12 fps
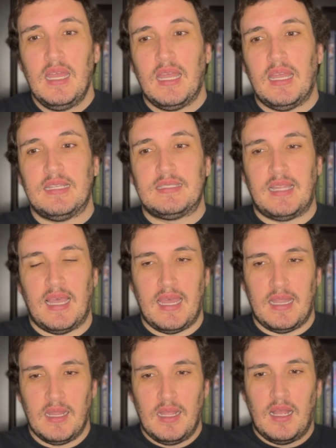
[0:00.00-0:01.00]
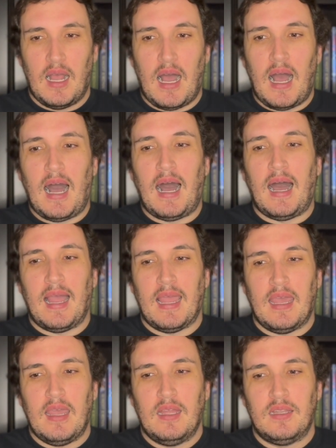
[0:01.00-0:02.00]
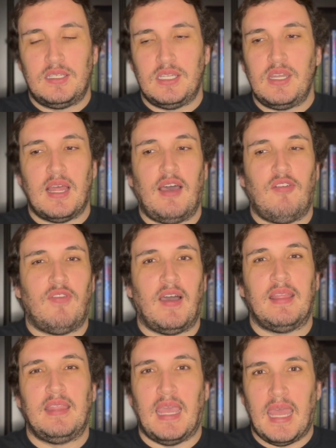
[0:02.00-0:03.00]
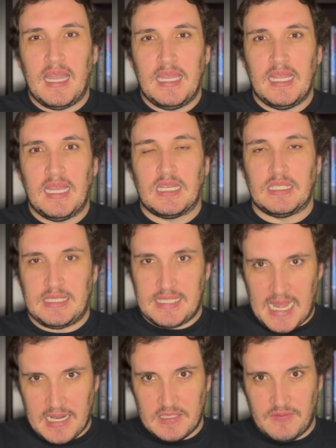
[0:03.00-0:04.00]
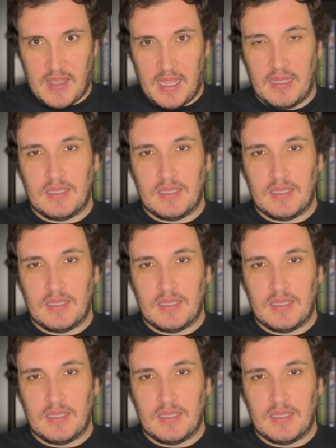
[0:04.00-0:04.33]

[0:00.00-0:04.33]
is that I did not find the ending satisfying.